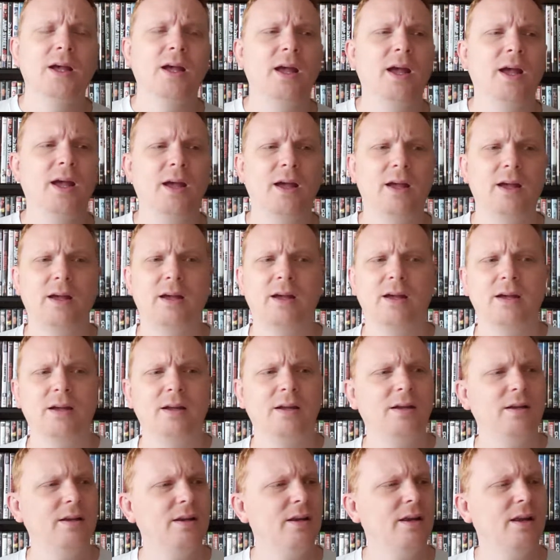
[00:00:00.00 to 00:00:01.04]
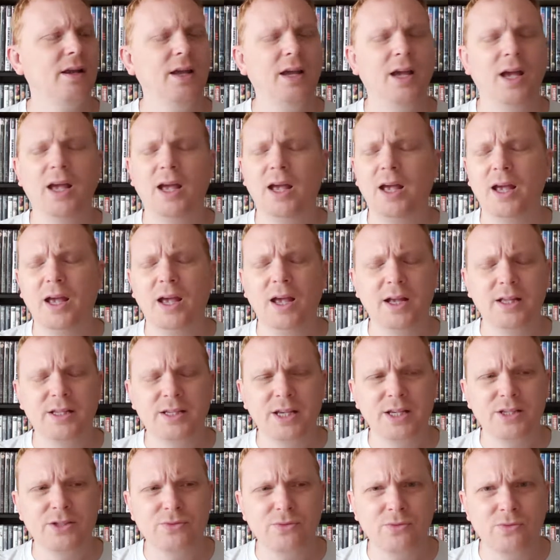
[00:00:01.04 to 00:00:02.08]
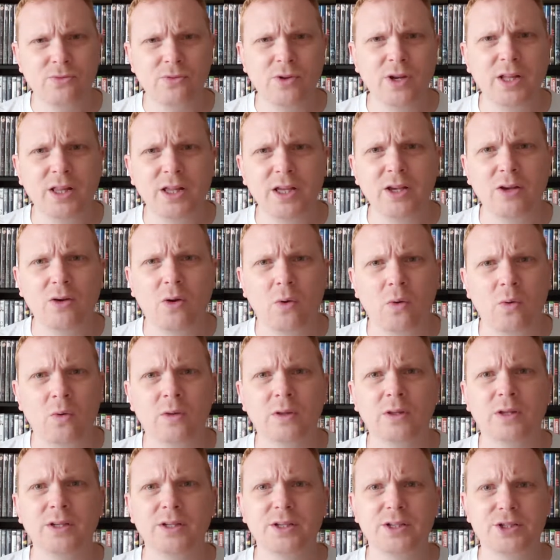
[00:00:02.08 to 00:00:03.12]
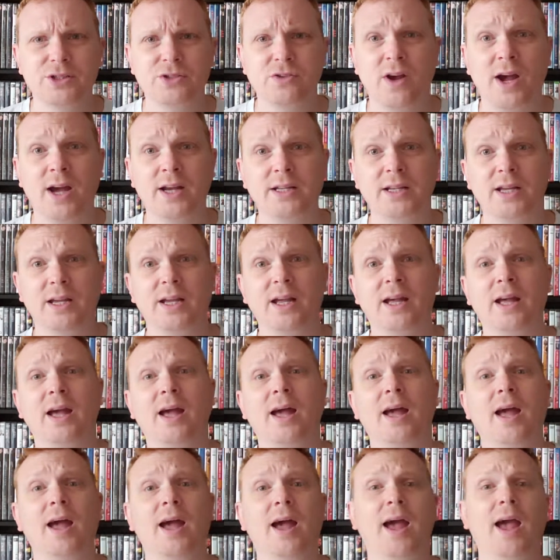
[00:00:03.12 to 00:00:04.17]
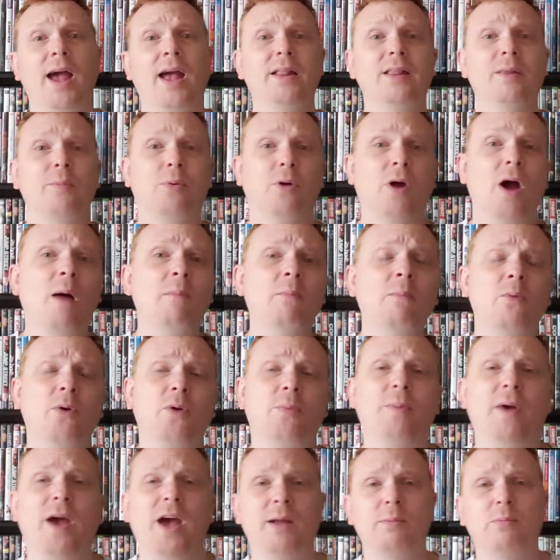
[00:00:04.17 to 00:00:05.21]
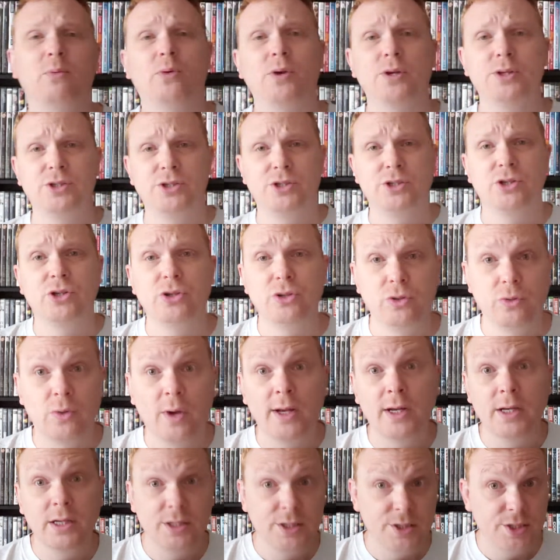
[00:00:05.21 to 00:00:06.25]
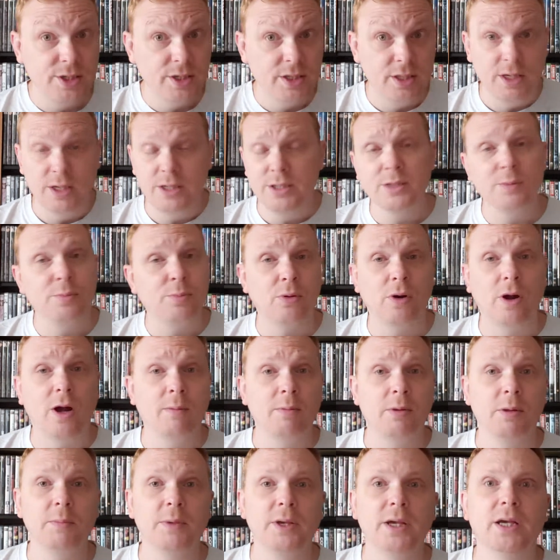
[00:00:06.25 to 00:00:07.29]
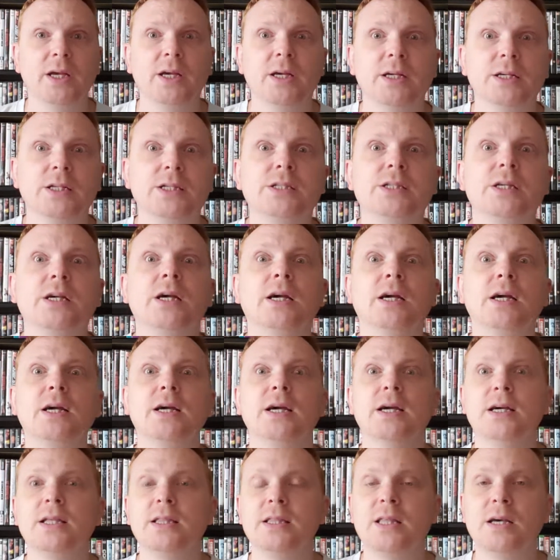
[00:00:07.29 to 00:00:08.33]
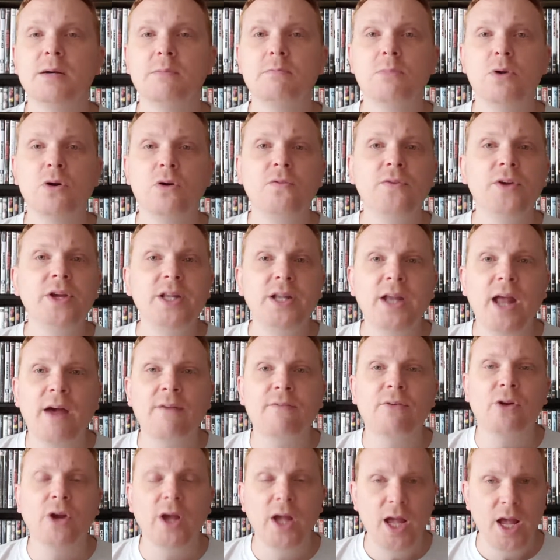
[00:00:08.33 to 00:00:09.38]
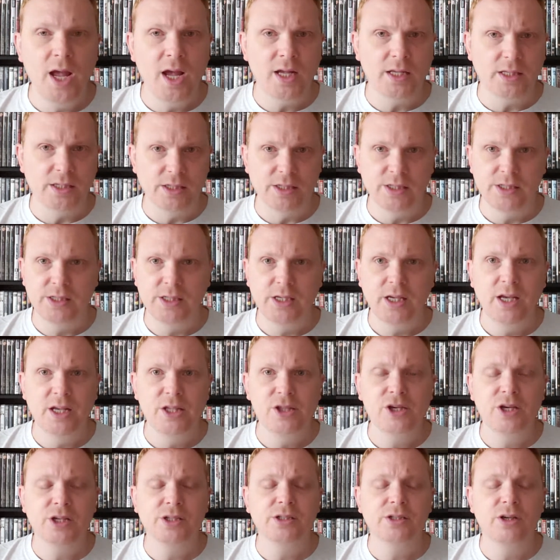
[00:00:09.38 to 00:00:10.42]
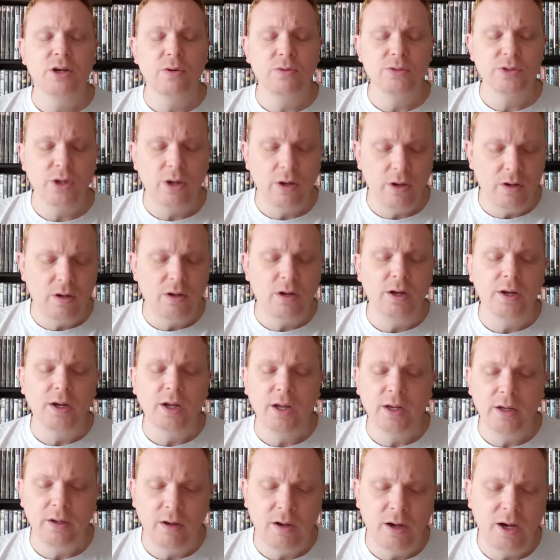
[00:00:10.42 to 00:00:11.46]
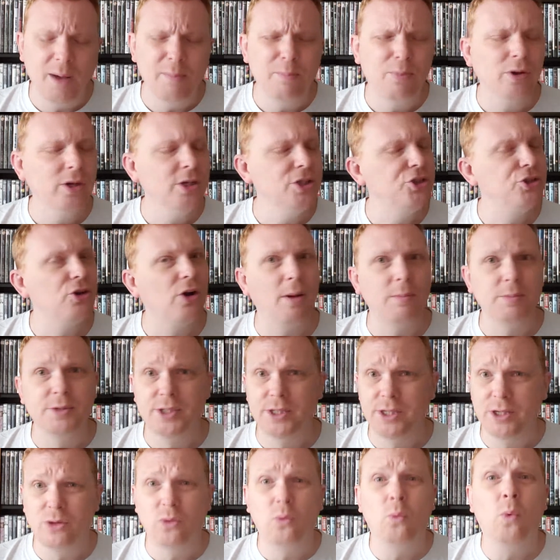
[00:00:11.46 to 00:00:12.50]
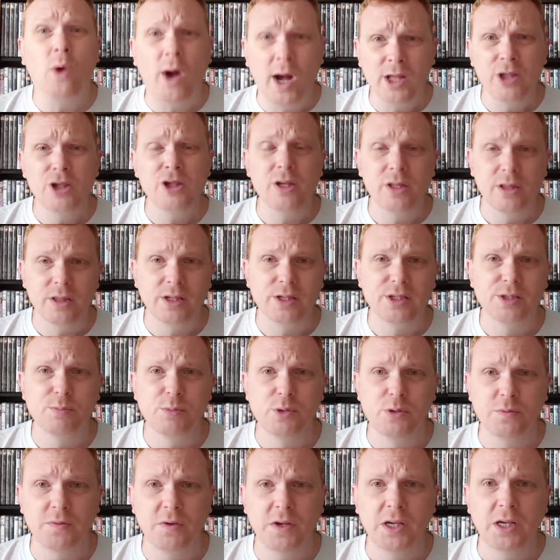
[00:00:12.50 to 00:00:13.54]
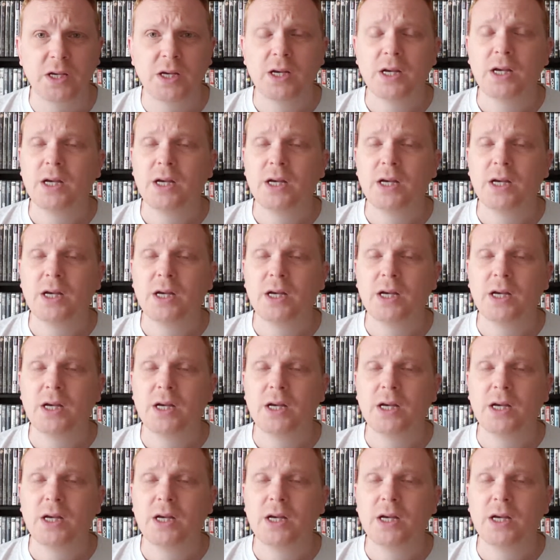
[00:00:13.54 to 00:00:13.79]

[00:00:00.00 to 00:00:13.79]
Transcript: And it gets really old and distracting. And the problem with Bad Boys 2, and it still is a problem, is the movie never ends. It just goes on and on. I'm pretty sure I'm still watching this movie.